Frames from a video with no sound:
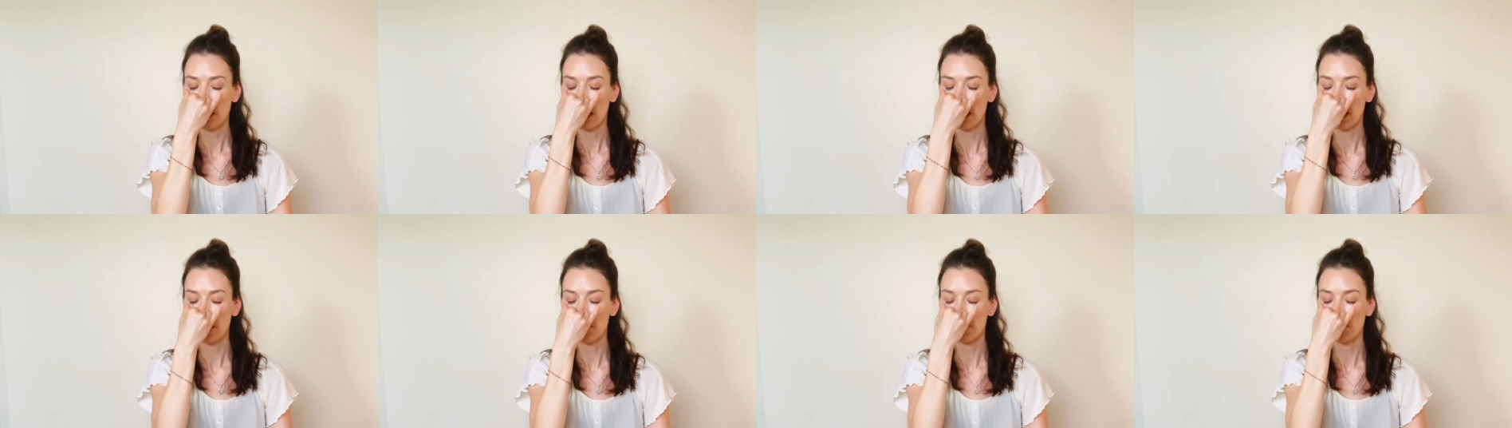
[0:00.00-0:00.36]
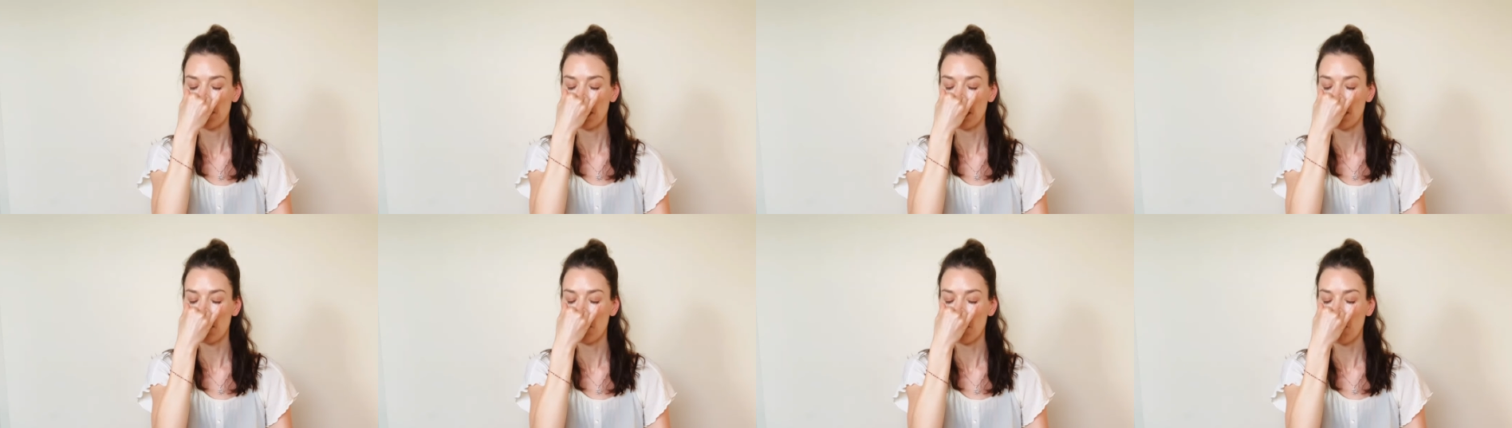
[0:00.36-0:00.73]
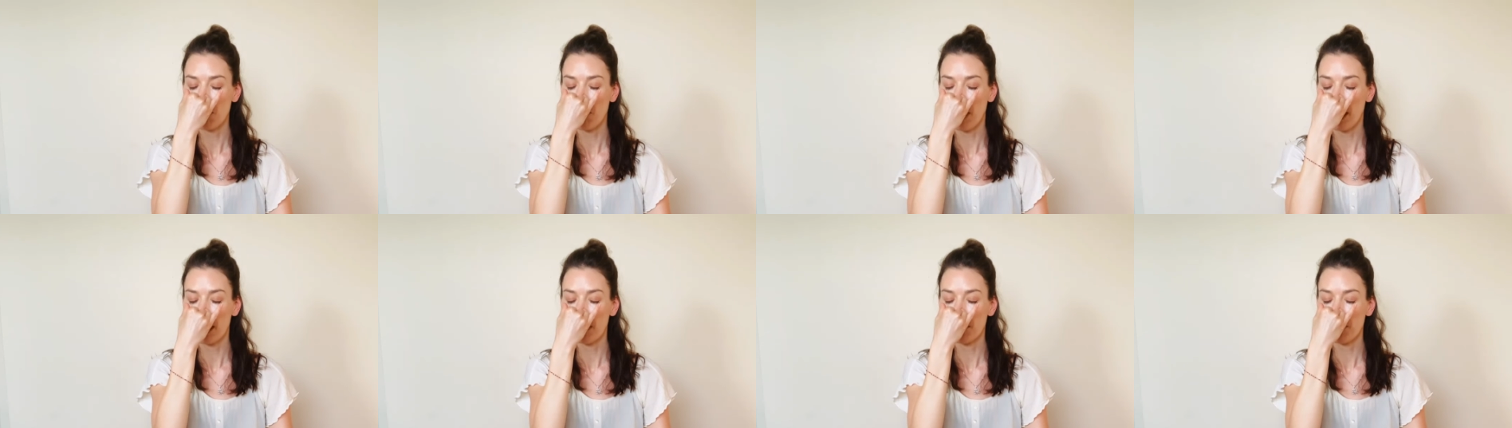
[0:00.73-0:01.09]
lifting the
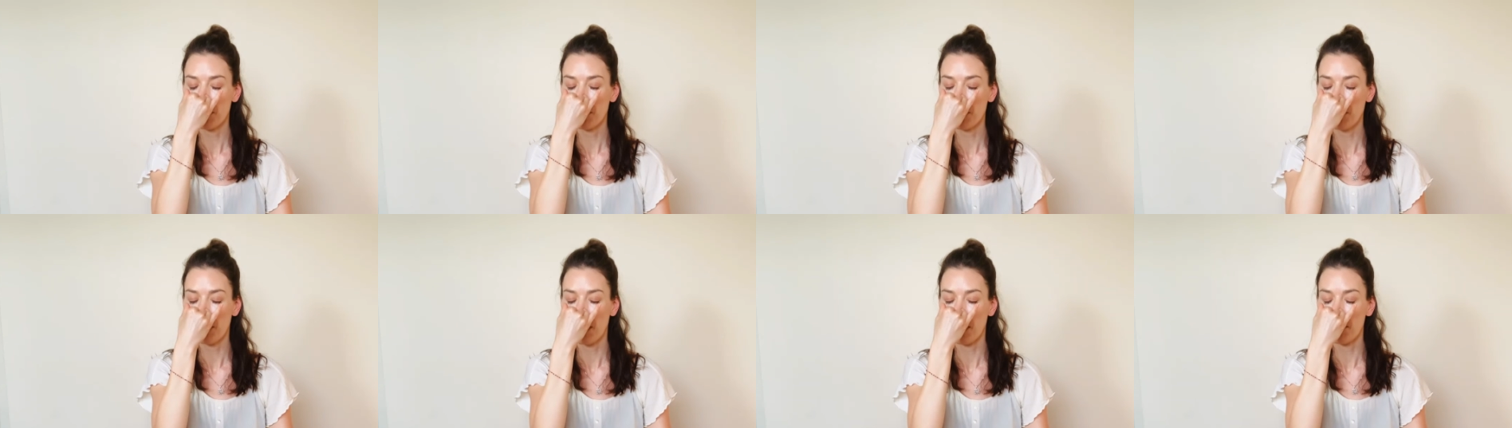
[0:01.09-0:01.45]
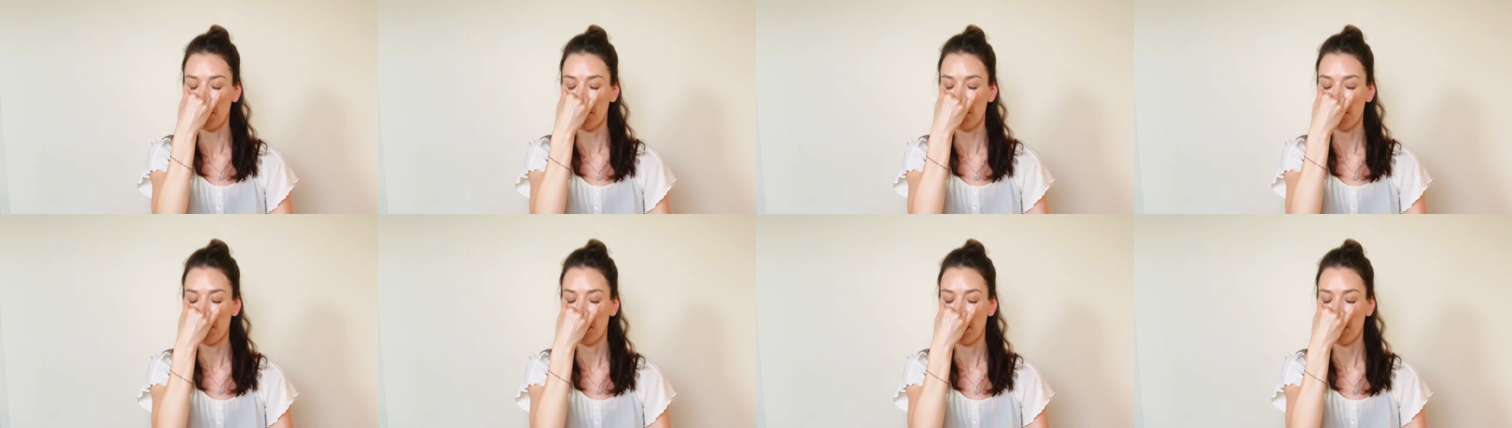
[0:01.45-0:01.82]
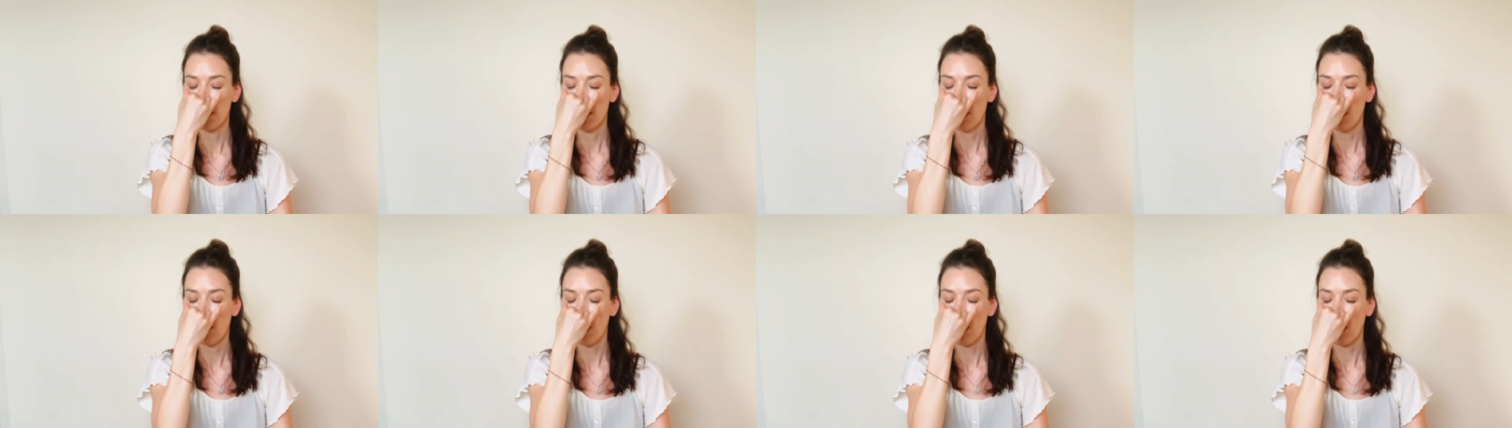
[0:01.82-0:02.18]
right thumb
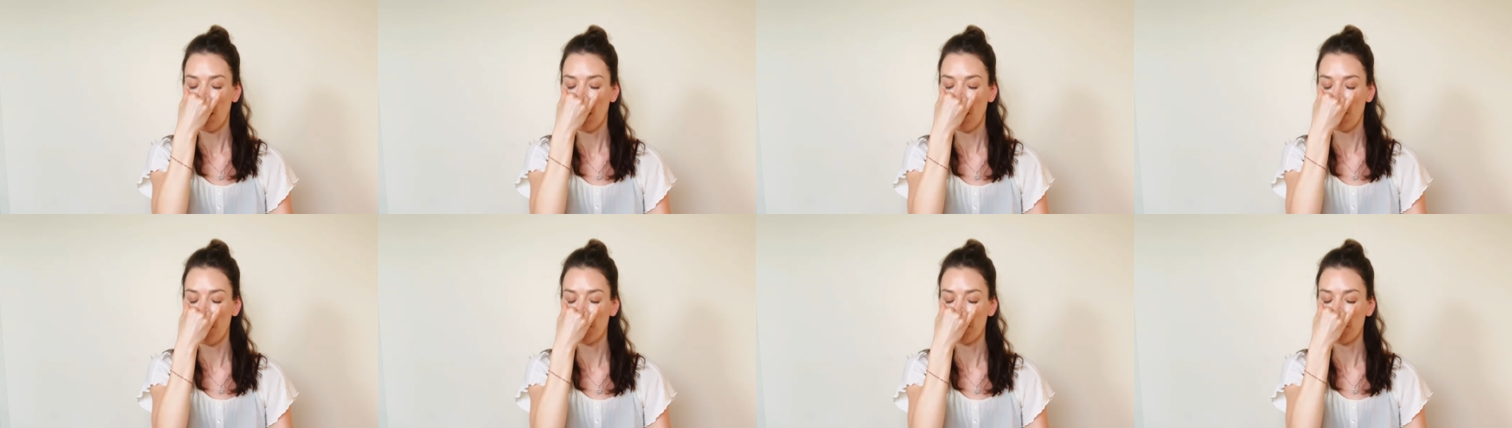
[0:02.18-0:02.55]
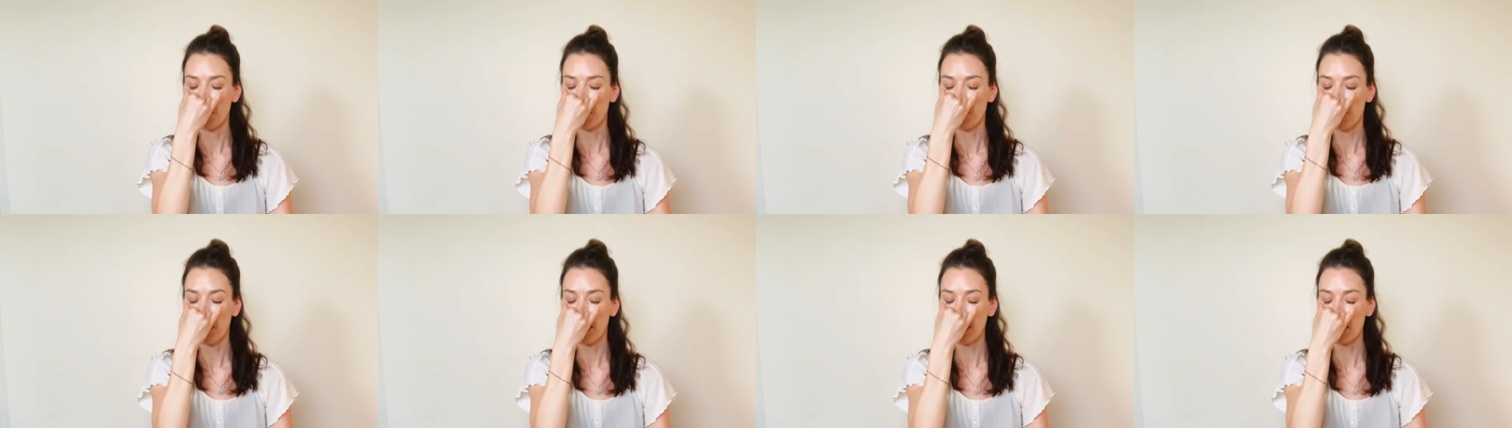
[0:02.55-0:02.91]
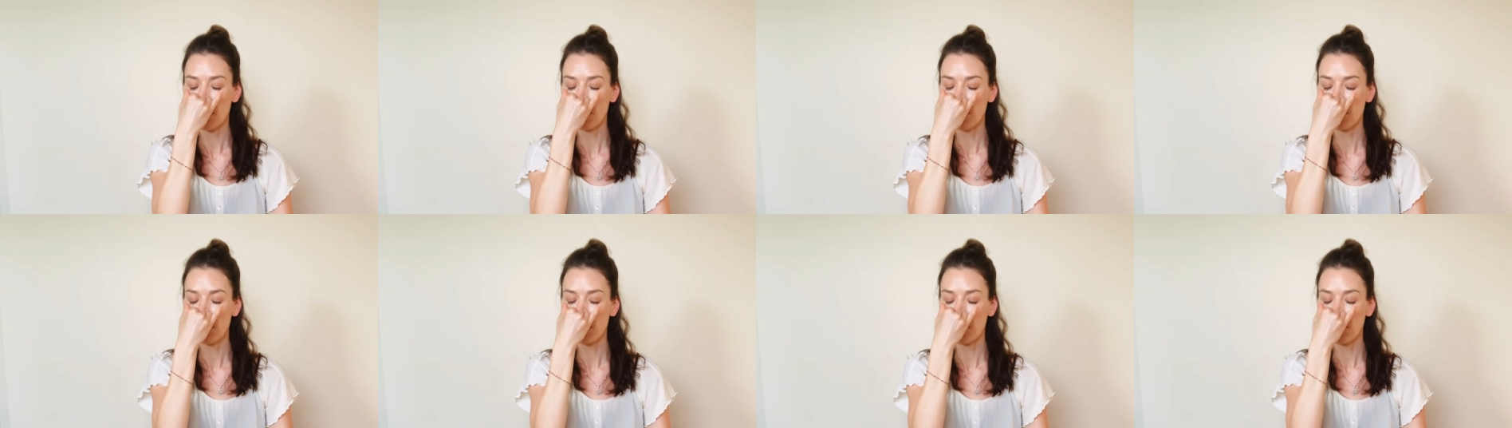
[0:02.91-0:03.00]
off the right